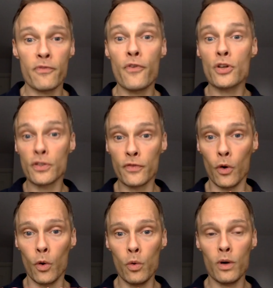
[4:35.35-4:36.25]
First of
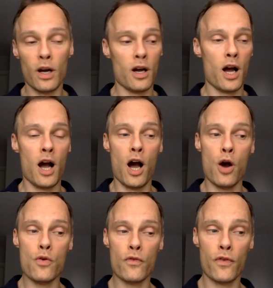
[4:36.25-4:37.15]
all,
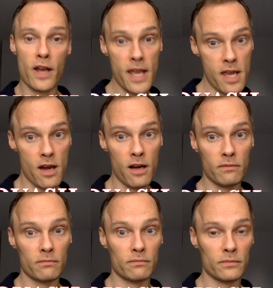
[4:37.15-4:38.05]
over here,
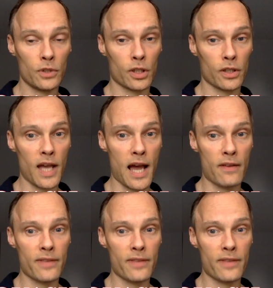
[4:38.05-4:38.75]
look at that.